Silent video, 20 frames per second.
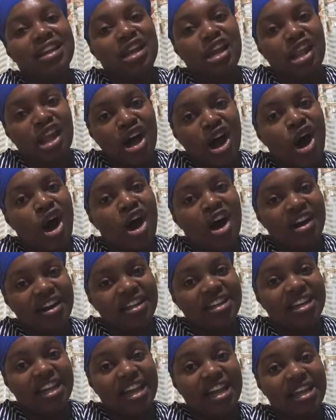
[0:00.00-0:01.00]
long
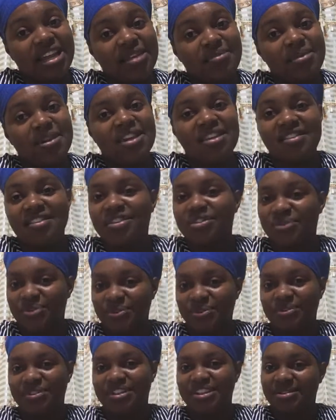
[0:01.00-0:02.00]
day, because you know
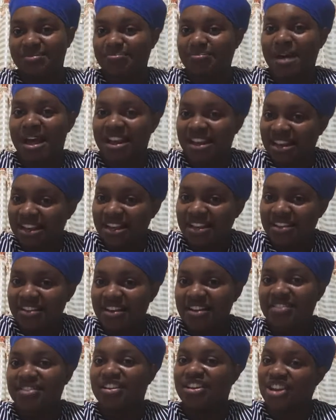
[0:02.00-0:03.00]
the bad days
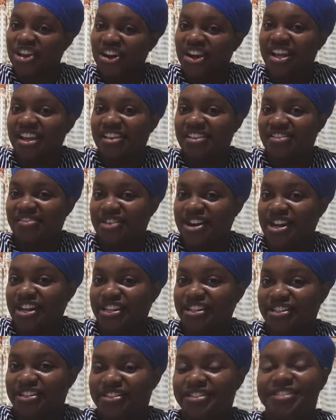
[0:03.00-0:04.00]
are the longest, right?
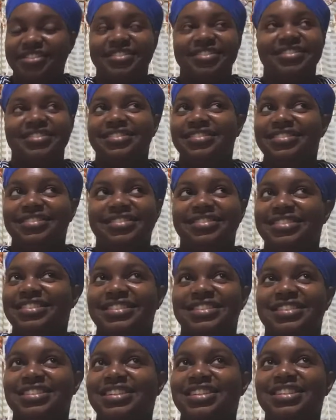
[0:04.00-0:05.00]
The
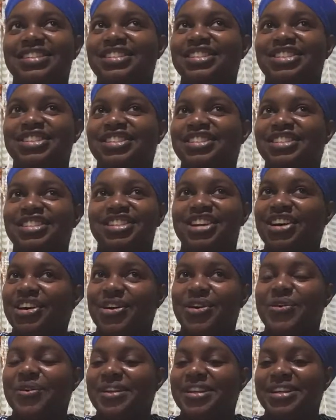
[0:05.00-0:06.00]
sun is just not
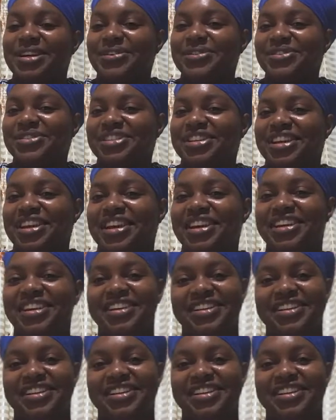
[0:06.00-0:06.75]
going down today.